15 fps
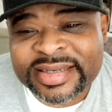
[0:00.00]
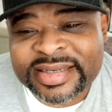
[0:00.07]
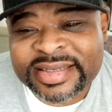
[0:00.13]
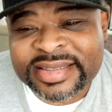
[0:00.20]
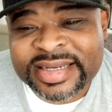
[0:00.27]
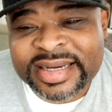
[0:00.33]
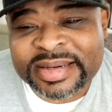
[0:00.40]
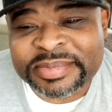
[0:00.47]

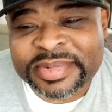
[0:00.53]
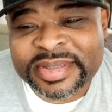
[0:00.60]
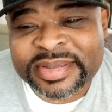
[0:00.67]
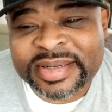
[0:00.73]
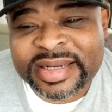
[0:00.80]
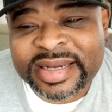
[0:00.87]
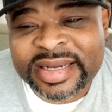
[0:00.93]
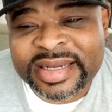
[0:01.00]
dumped
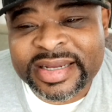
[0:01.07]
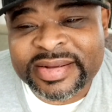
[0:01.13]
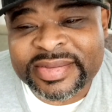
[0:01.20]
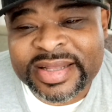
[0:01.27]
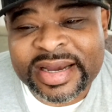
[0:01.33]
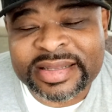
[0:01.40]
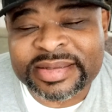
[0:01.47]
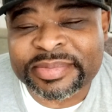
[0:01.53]
and you
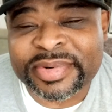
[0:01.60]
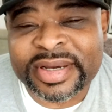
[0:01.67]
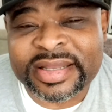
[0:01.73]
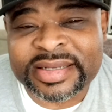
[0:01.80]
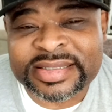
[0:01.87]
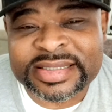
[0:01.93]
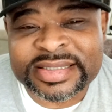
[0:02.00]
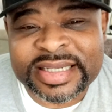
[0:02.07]
thought the
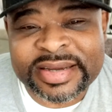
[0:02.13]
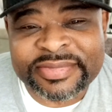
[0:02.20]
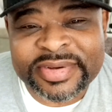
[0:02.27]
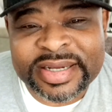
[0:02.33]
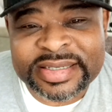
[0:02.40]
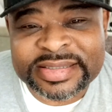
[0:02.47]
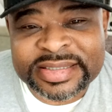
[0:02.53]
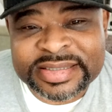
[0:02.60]
brother just left
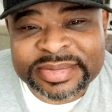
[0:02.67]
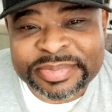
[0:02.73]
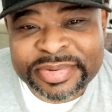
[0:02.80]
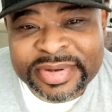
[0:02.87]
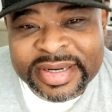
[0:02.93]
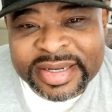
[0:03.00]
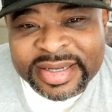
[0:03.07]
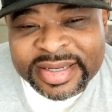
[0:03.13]
because he's a
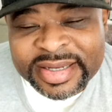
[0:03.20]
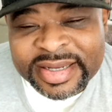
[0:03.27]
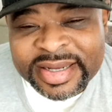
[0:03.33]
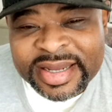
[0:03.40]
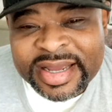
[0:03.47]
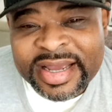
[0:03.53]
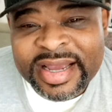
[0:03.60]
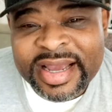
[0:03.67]
prick.
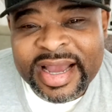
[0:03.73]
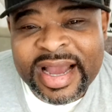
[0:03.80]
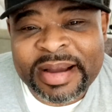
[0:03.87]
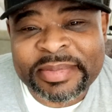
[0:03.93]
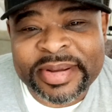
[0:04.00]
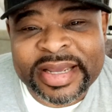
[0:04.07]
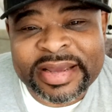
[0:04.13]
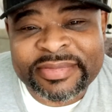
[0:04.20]

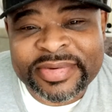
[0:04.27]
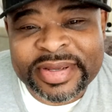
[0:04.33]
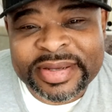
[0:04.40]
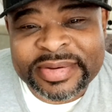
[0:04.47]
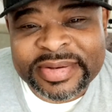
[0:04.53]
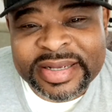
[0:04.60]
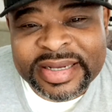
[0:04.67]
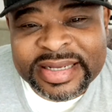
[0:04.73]
I'm giving
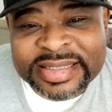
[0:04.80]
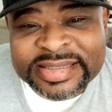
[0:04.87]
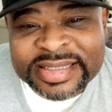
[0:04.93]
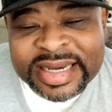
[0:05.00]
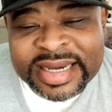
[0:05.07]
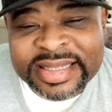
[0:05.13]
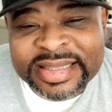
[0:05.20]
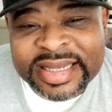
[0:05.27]
you the
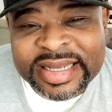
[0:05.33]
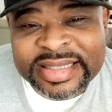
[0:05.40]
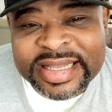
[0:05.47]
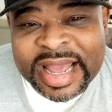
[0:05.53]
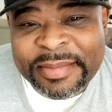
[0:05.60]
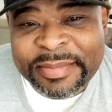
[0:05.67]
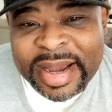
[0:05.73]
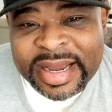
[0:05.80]
insight
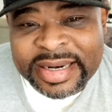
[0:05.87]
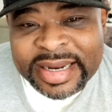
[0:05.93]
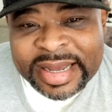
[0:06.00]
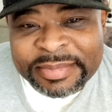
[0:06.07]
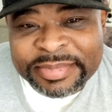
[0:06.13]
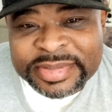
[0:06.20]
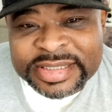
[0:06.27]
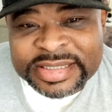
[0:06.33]
that might
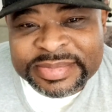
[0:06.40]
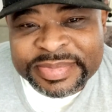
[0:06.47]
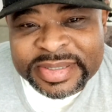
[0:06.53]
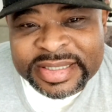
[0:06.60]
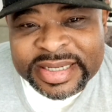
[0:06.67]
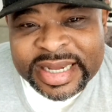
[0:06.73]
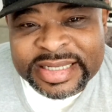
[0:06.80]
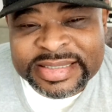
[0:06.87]
not just
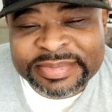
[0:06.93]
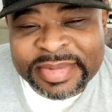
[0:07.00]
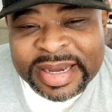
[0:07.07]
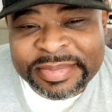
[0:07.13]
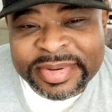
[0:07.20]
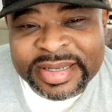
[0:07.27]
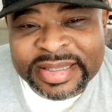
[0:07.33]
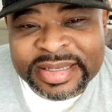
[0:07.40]
be the case. It
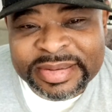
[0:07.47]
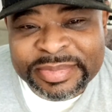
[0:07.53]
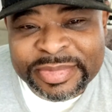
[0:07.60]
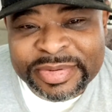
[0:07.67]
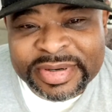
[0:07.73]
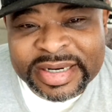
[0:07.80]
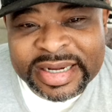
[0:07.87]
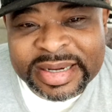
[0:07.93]
might be a little
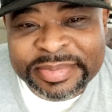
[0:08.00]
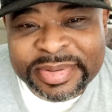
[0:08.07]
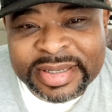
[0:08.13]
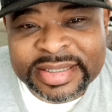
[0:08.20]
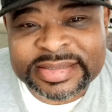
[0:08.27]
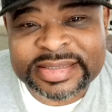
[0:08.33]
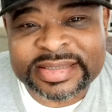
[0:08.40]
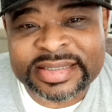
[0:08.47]
more
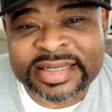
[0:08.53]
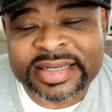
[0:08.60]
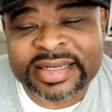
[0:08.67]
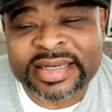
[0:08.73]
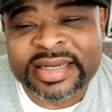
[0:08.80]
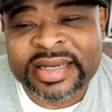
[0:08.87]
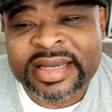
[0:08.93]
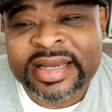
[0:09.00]
complex than that.
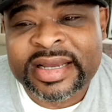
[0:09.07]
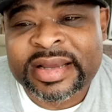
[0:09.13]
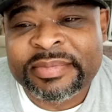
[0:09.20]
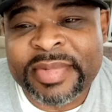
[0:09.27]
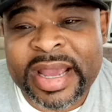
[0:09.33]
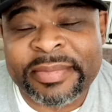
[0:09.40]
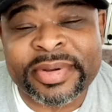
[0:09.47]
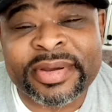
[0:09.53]

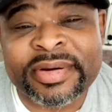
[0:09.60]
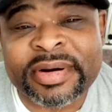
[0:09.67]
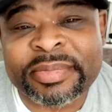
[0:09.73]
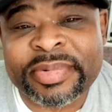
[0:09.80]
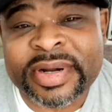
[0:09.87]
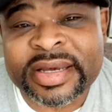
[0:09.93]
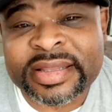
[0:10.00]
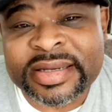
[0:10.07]
Maybe you're a
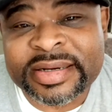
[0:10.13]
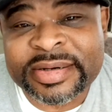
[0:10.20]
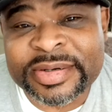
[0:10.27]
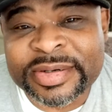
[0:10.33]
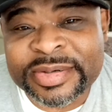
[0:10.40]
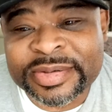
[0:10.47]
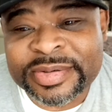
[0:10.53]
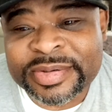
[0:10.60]
brother
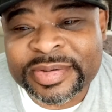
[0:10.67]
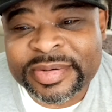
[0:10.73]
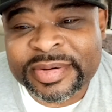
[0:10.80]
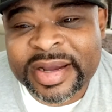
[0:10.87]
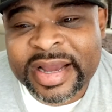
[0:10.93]
who